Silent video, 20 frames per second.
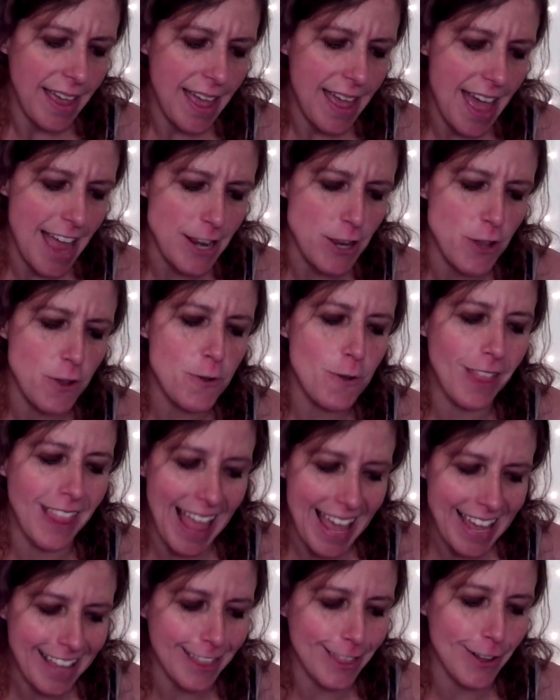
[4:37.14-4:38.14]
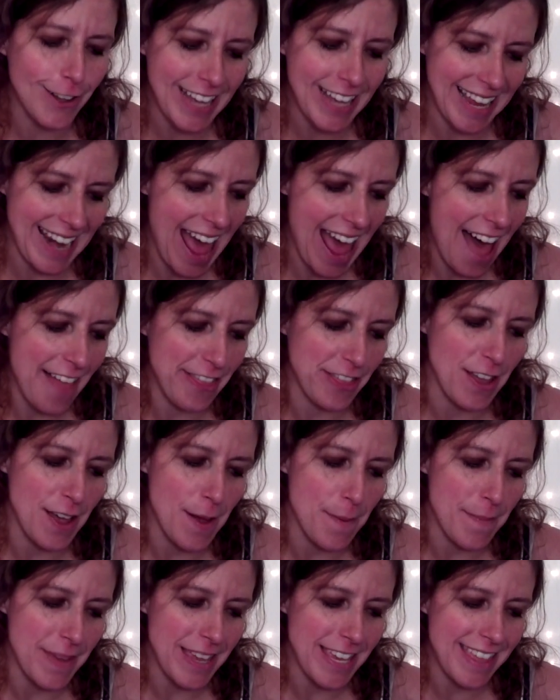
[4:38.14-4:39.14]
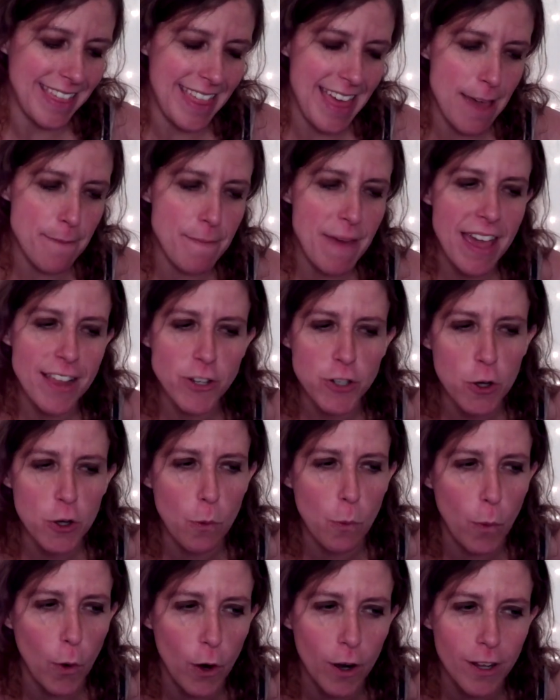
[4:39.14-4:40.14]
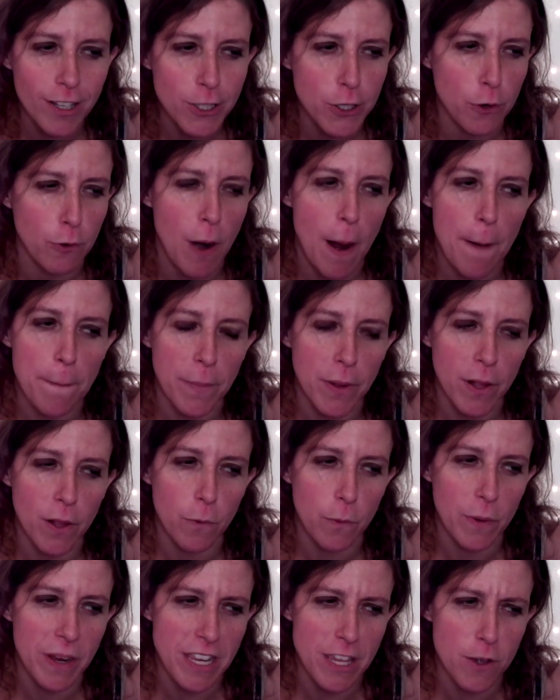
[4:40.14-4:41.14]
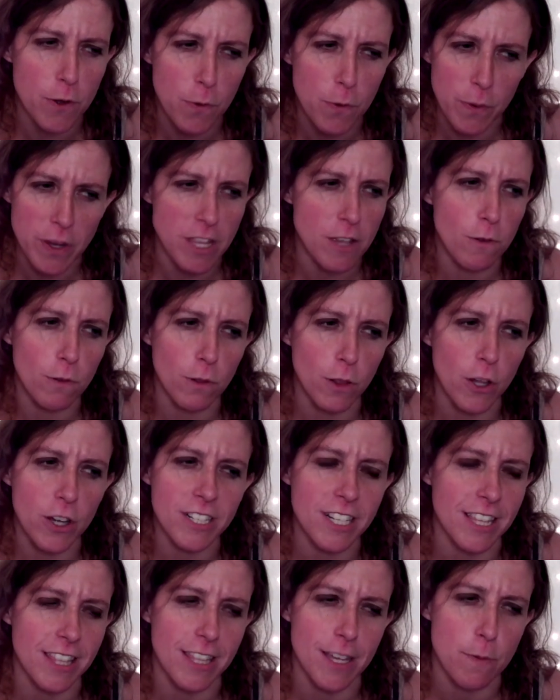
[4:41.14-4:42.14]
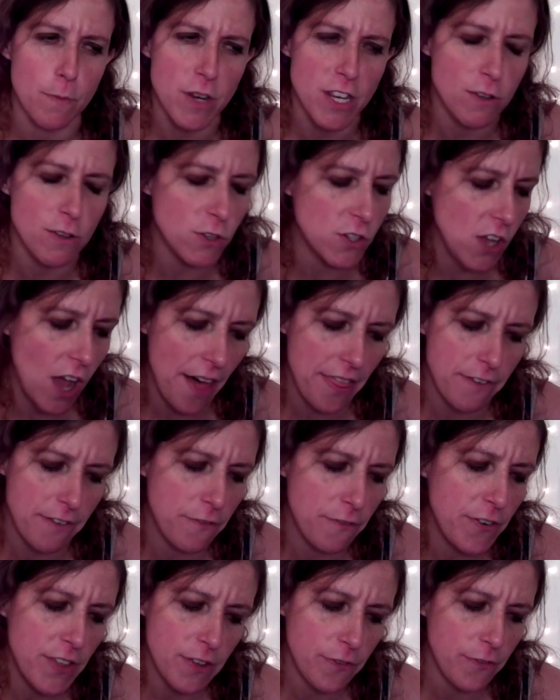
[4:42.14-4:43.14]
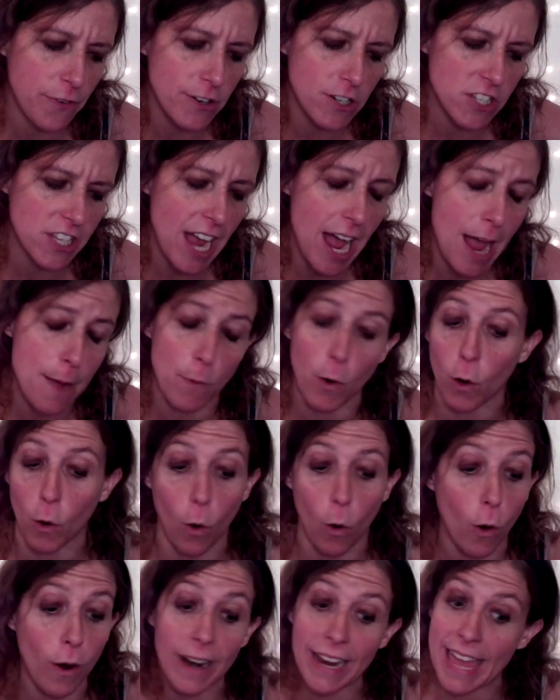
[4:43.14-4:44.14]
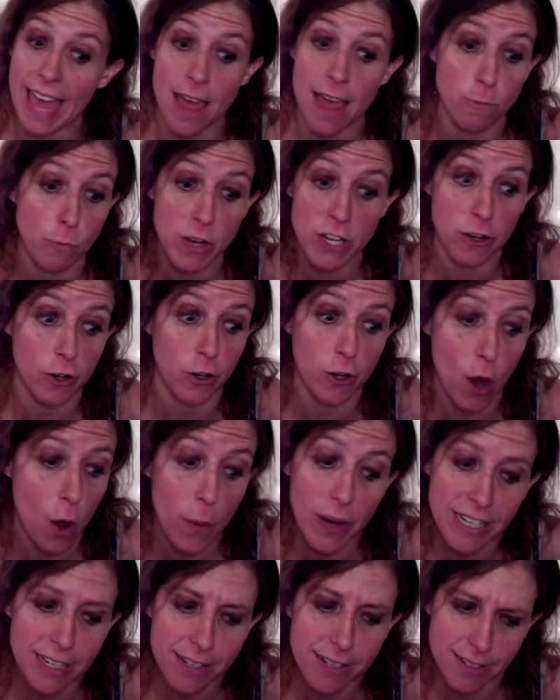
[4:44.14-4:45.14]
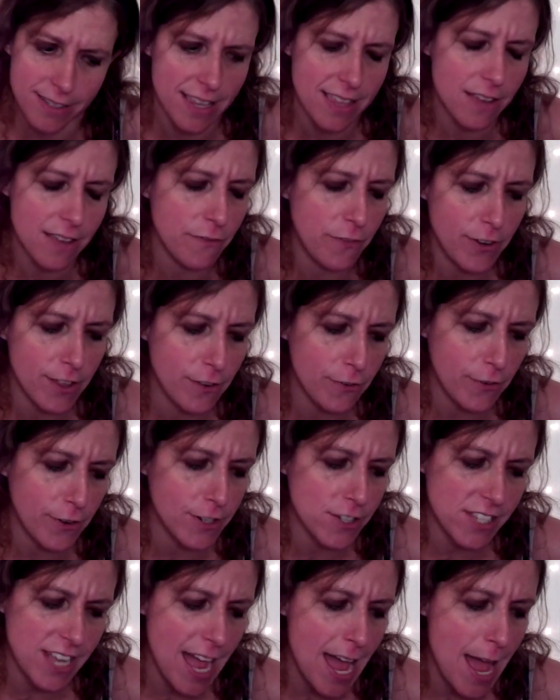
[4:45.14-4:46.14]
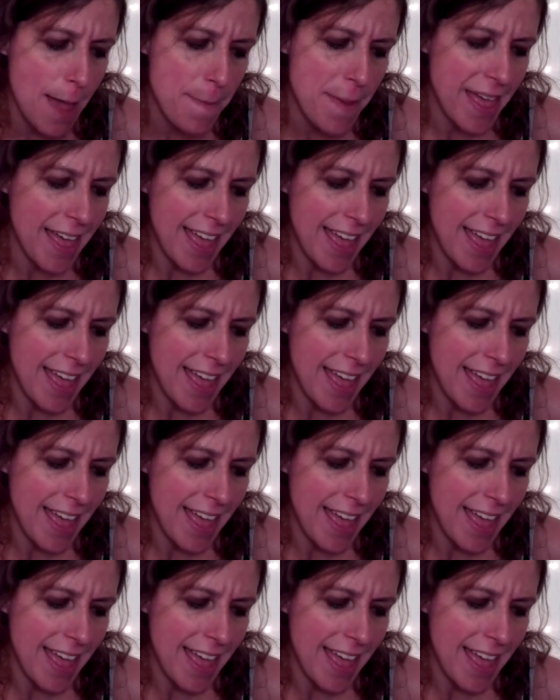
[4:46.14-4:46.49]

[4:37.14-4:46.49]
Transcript: And you like looking at them. They made your world crumble when you looked at them, when you saw them for the first time, or again, when you're going to see them for the first time.